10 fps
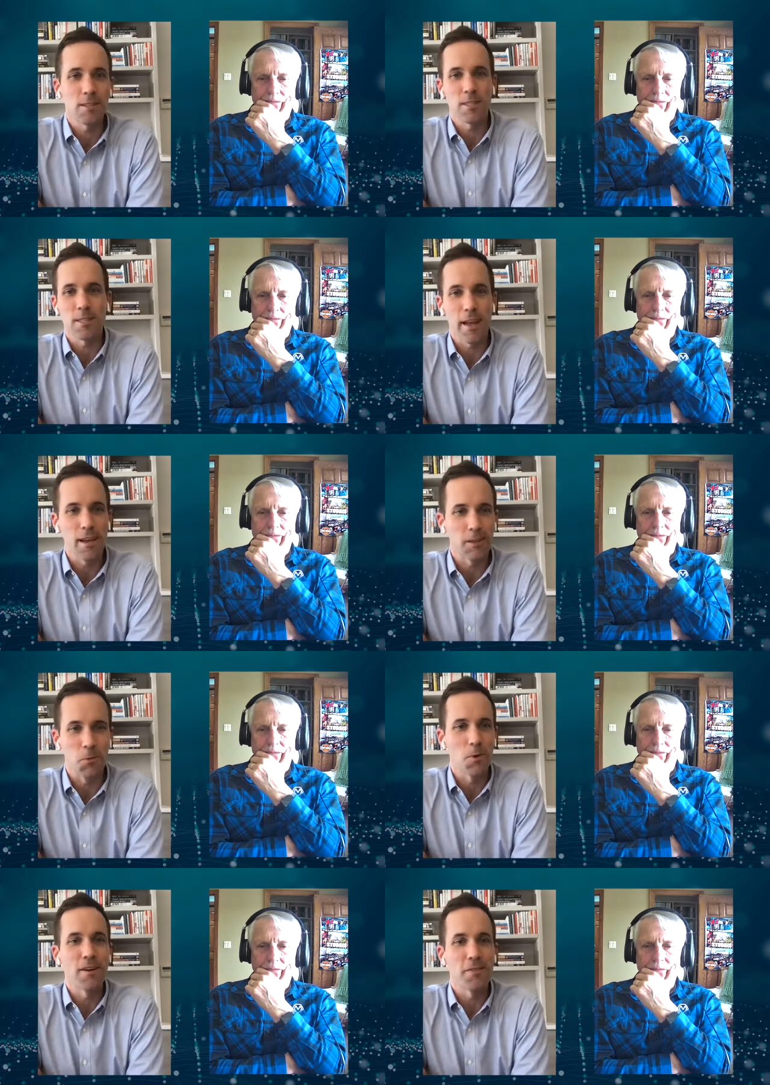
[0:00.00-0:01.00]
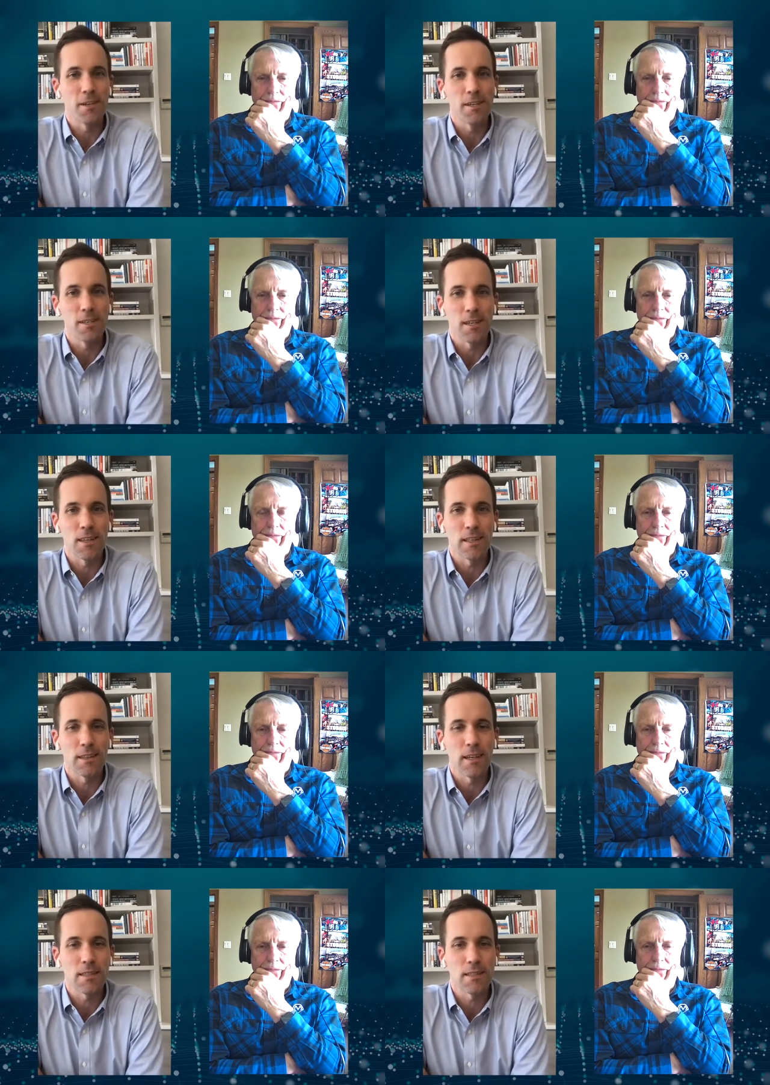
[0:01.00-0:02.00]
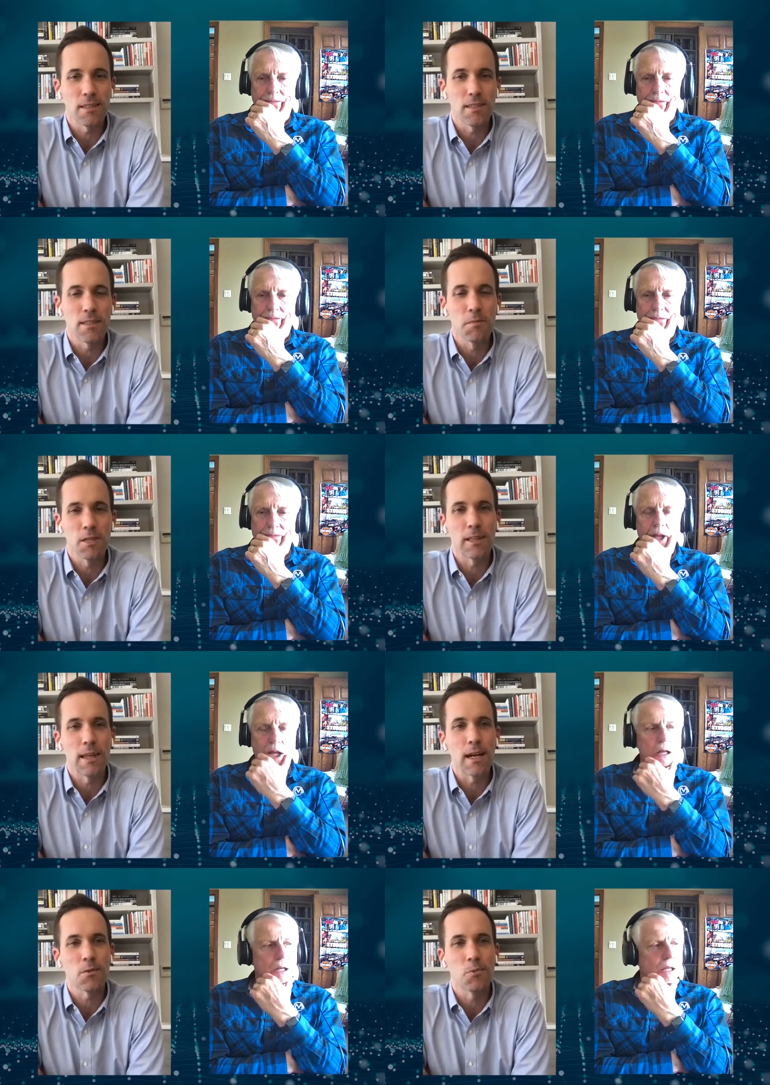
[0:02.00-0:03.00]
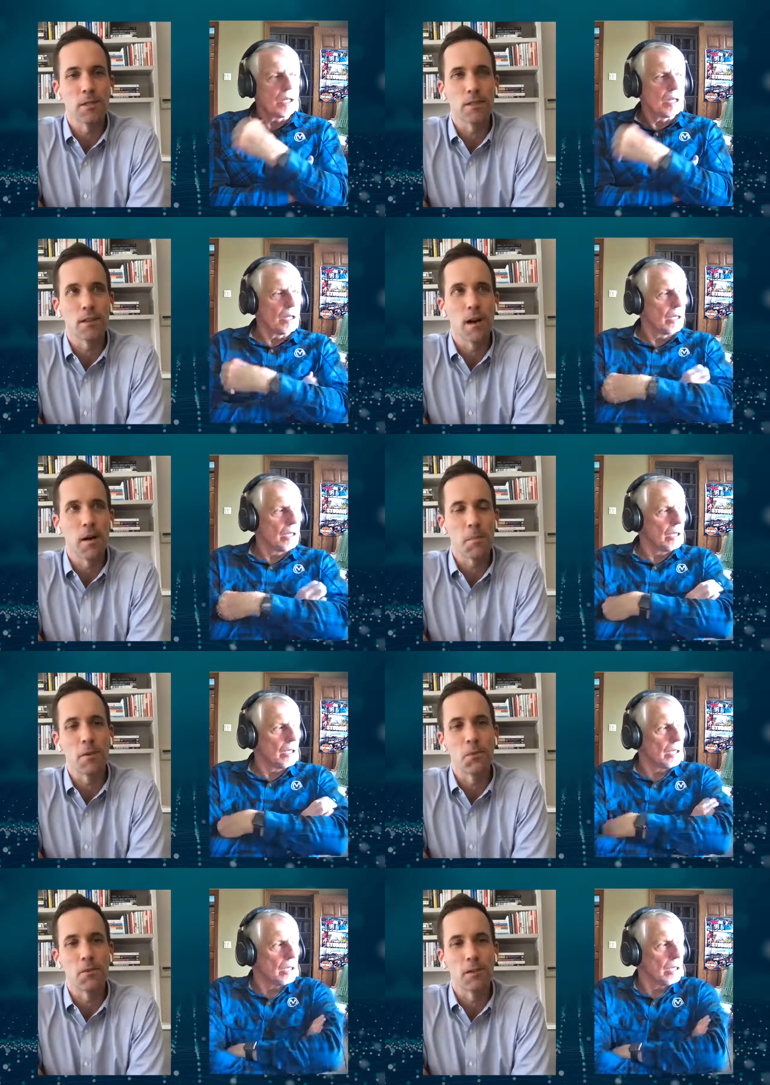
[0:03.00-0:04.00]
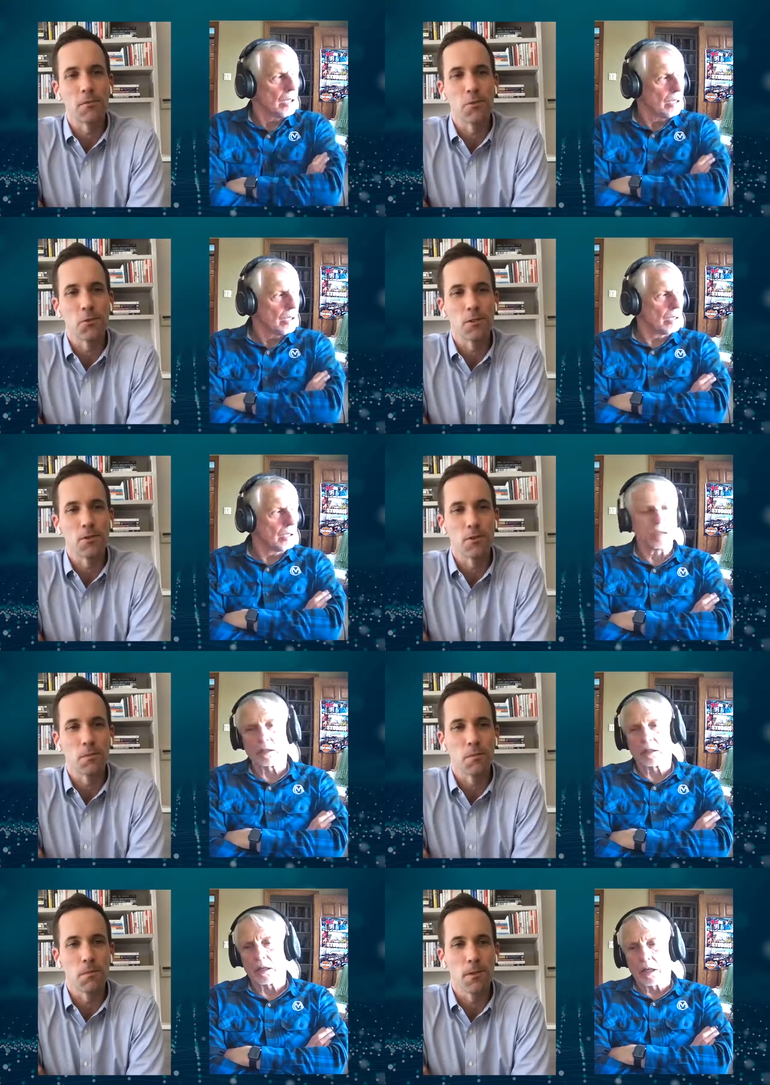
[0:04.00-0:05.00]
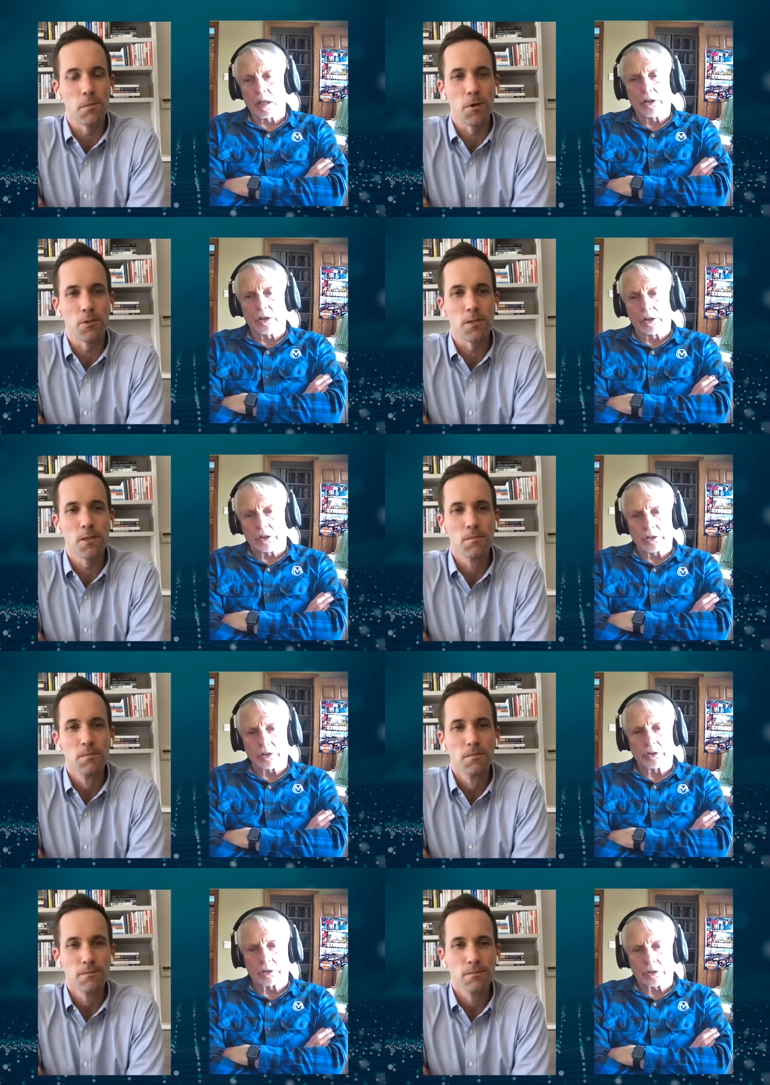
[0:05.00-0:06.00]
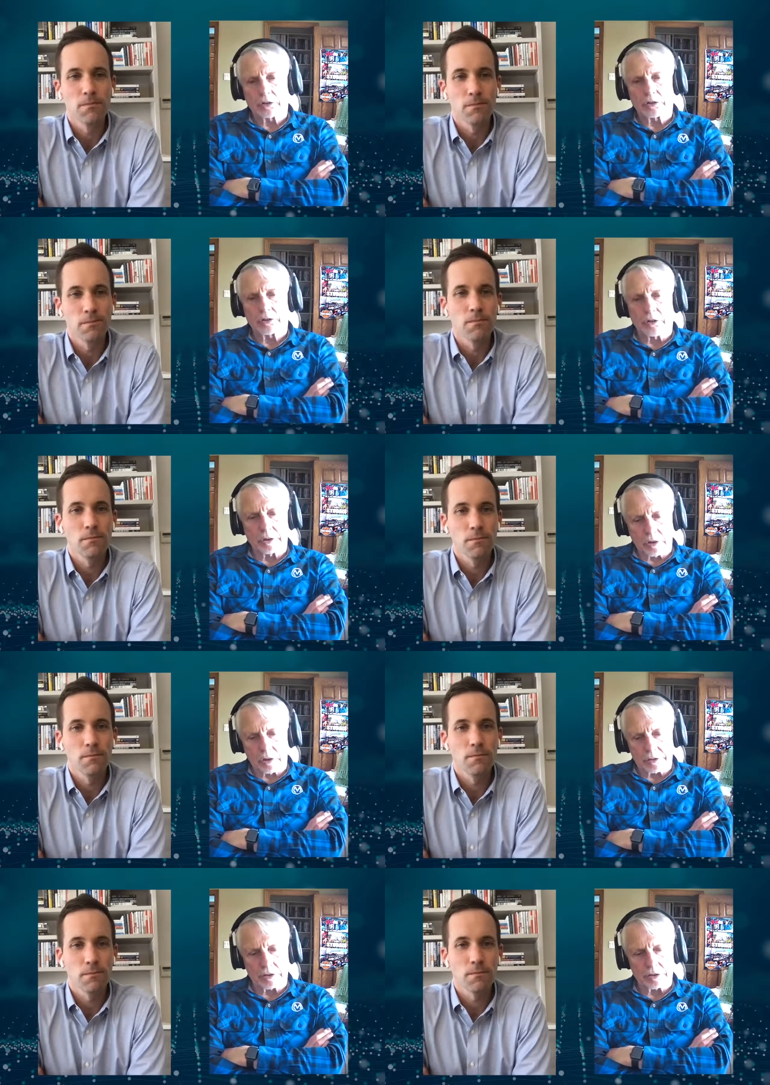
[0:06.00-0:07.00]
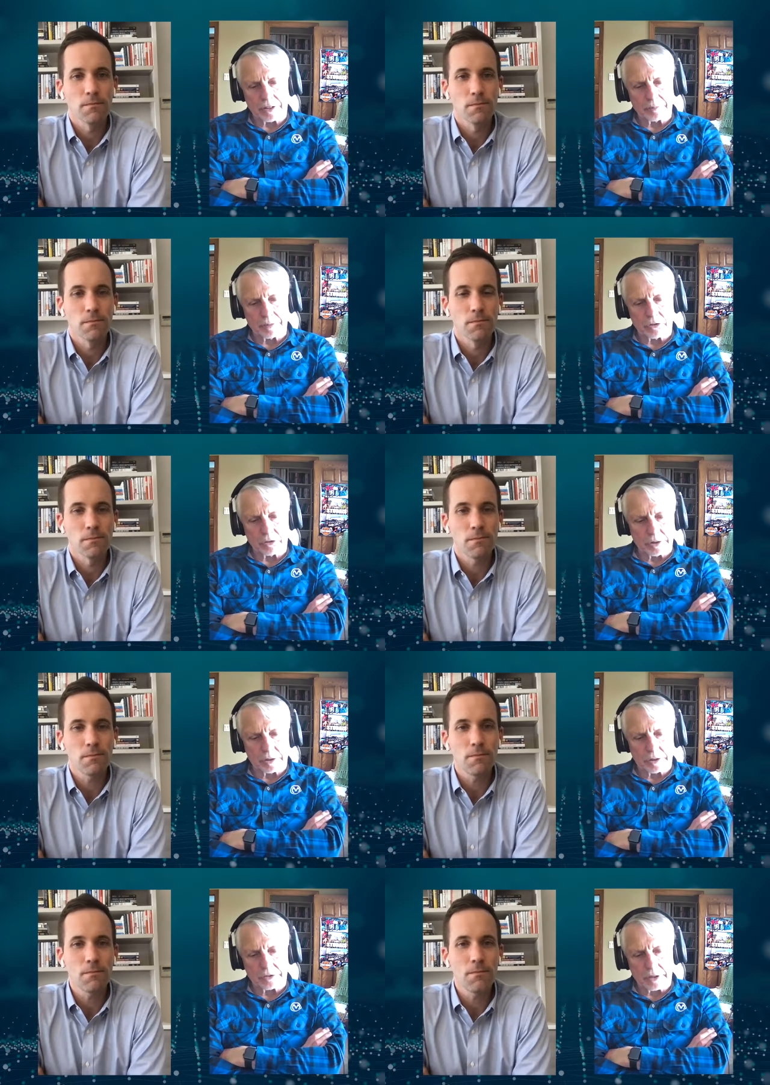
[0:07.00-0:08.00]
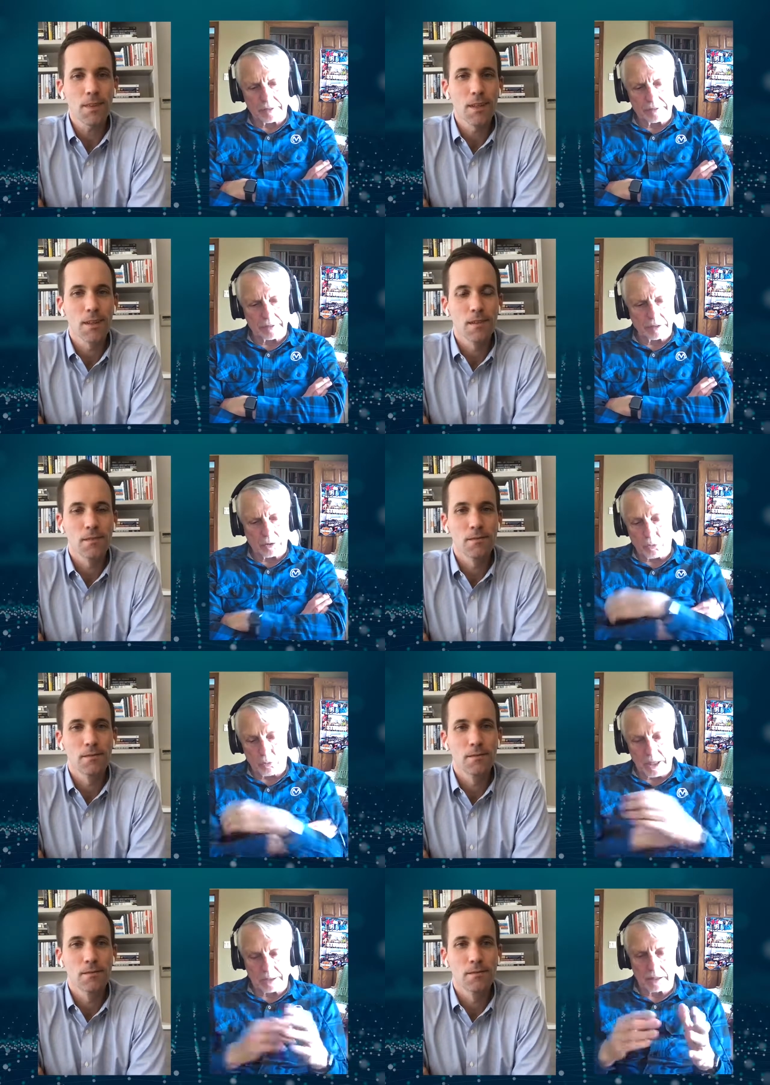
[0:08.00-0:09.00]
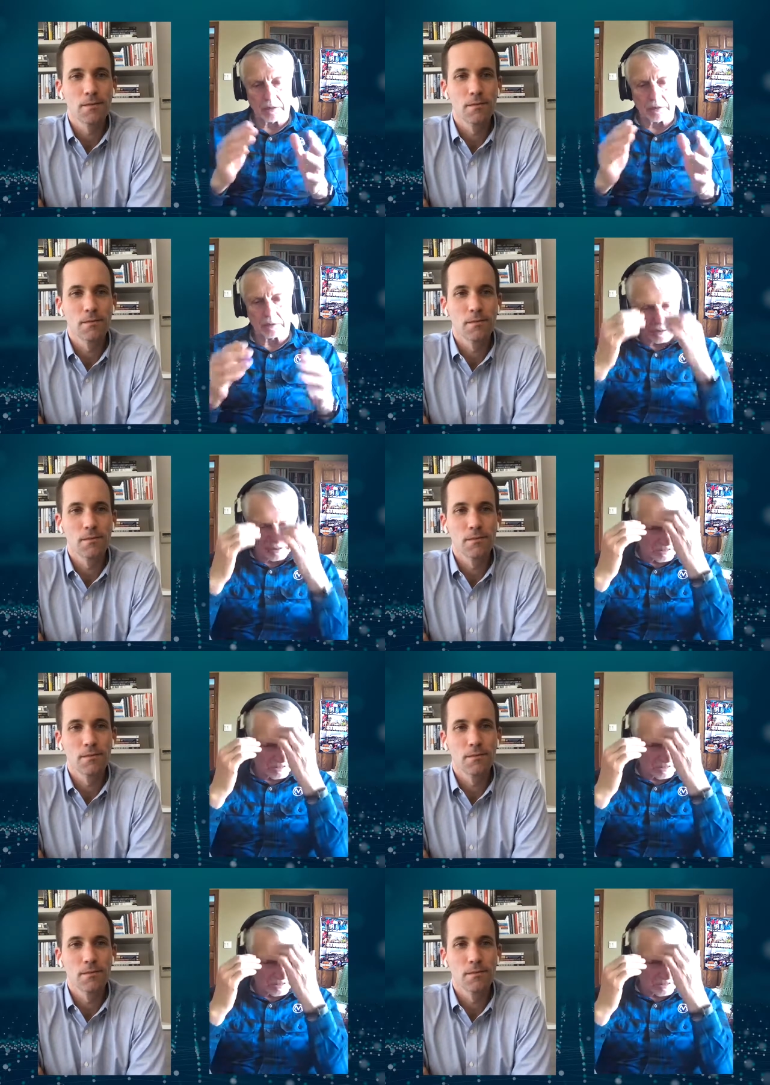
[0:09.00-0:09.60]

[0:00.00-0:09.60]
Speaker 1: a steak or whatever it is, I think that's it seems like that's what uh, people are looking forward to the most.
Speaker 2: So, in all the years I've been doing this, I think right now I